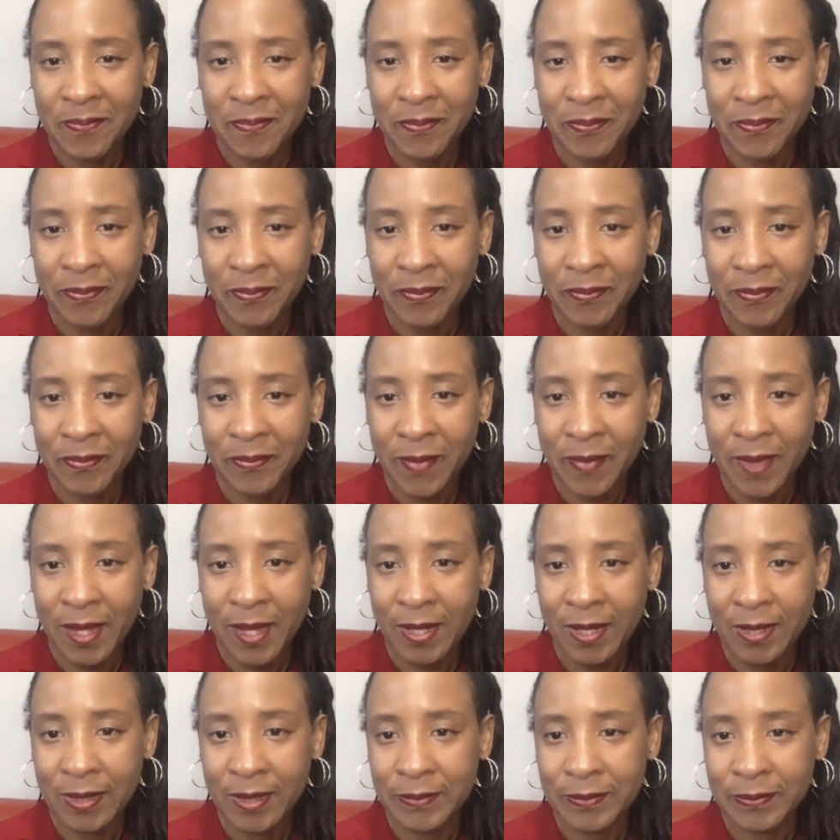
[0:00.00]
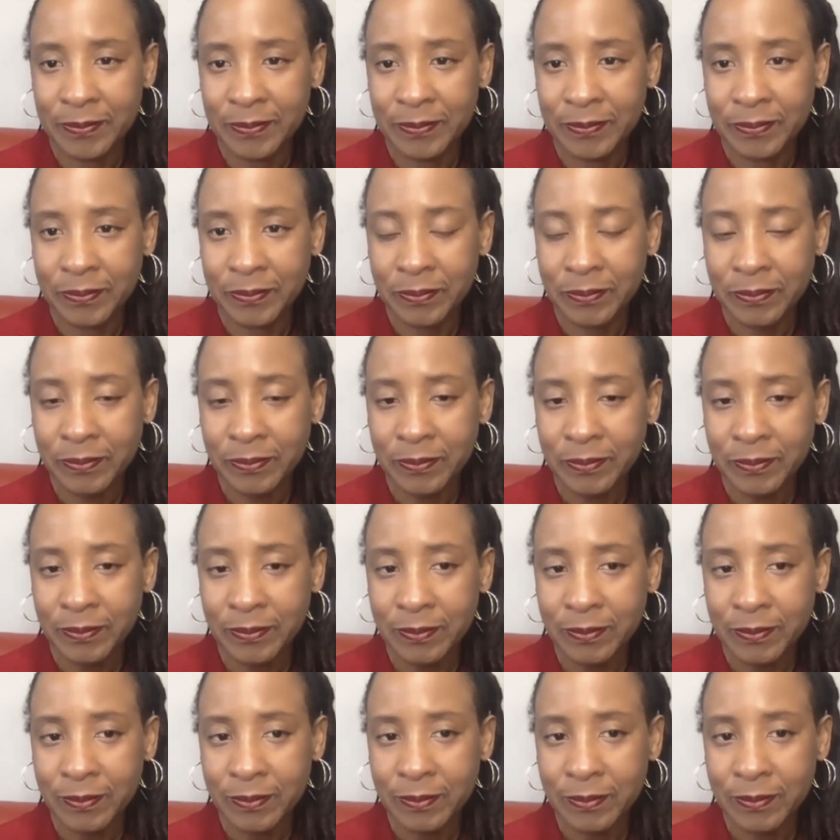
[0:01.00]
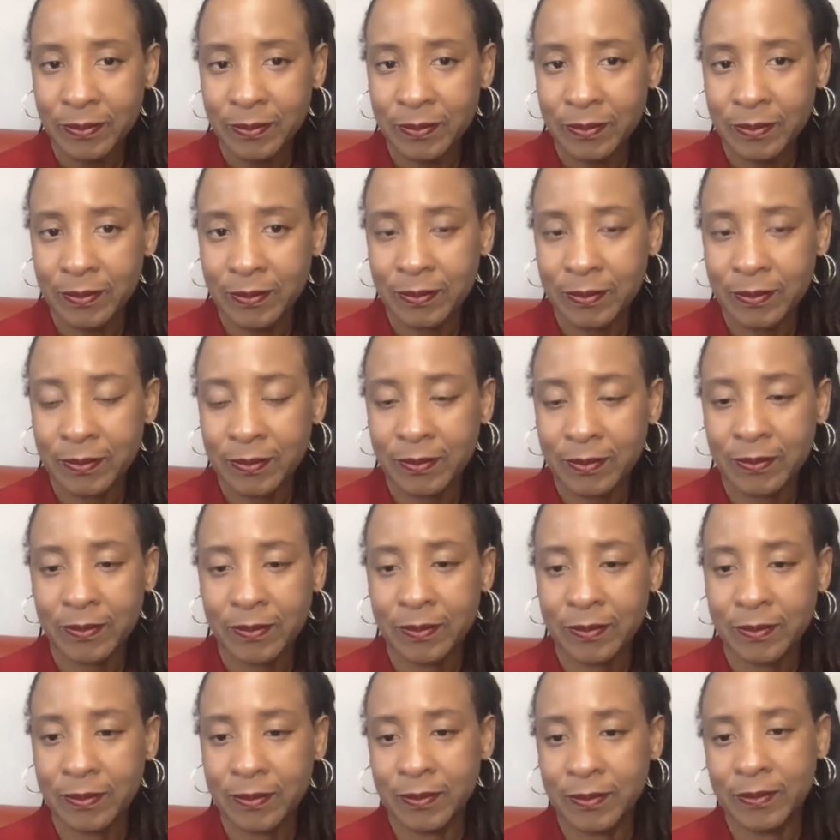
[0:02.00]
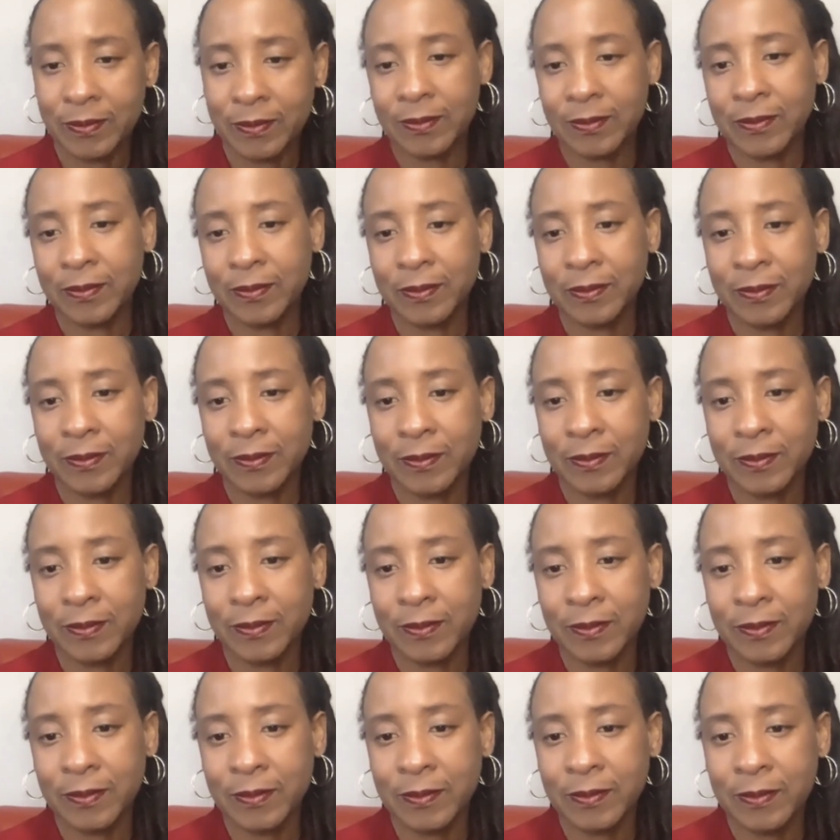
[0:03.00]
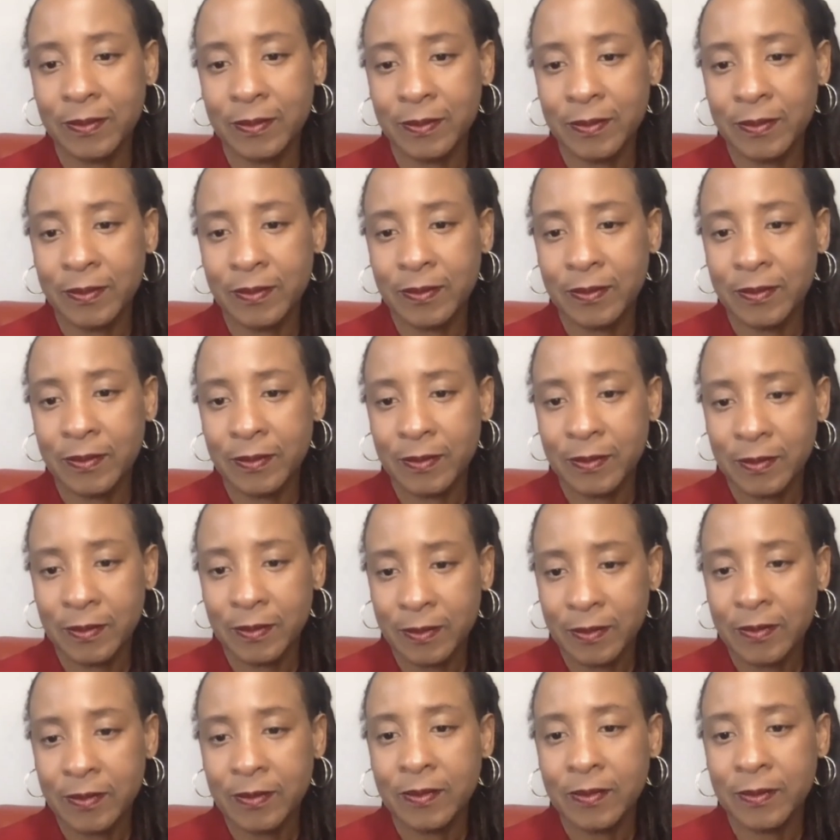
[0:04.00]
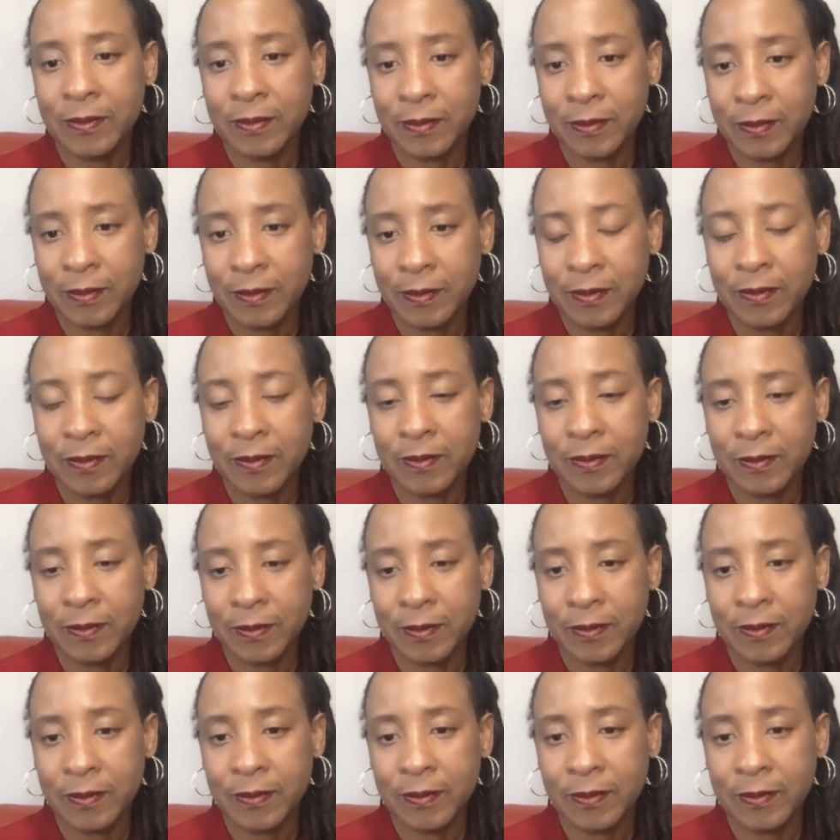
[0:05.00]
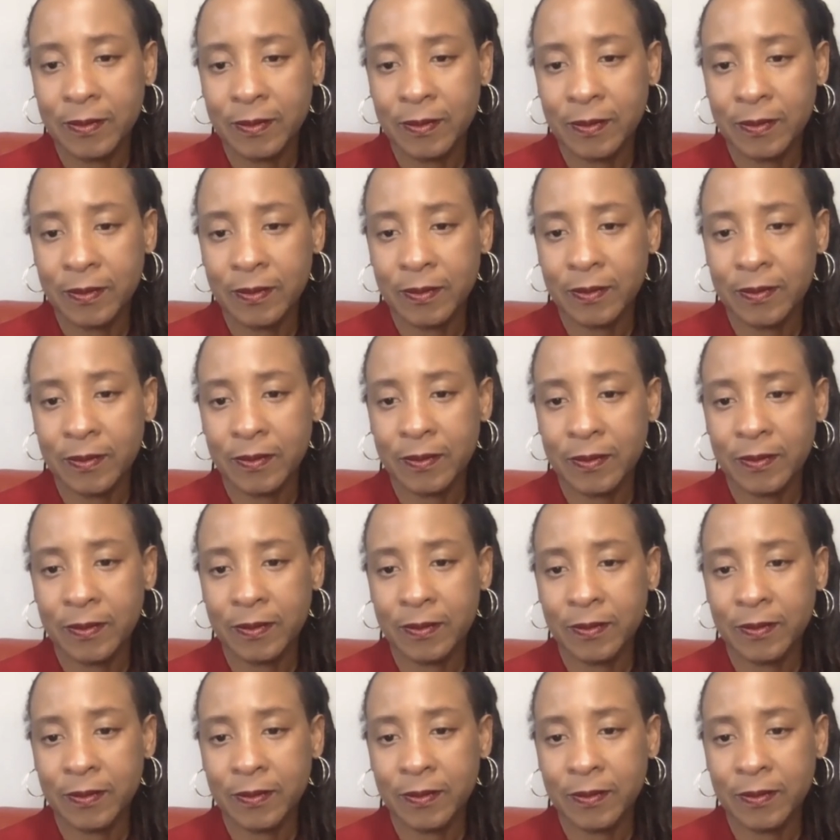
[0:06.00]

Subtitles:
The person shown says nothing.